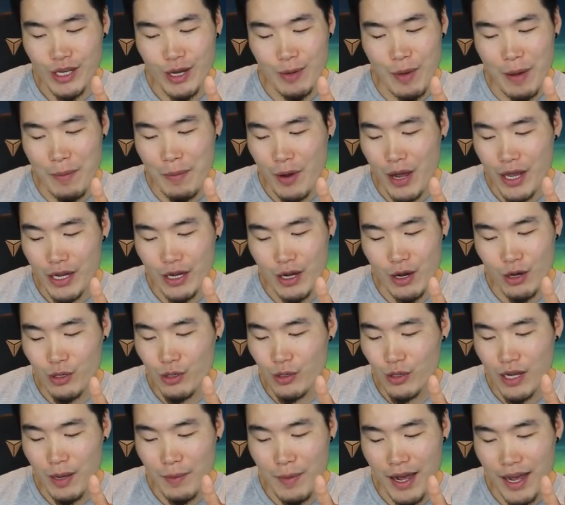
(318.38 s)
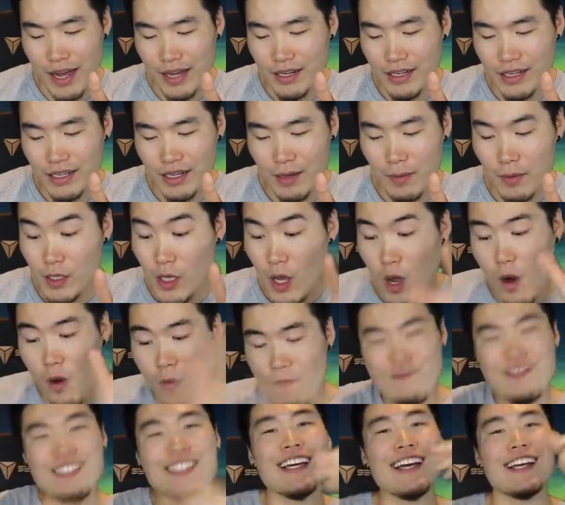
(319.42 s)
Yo, my boy Goku. Come on. Yo,
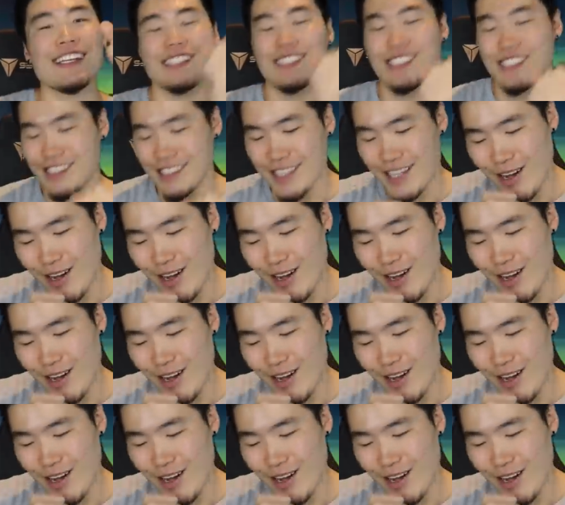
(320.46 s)
yes.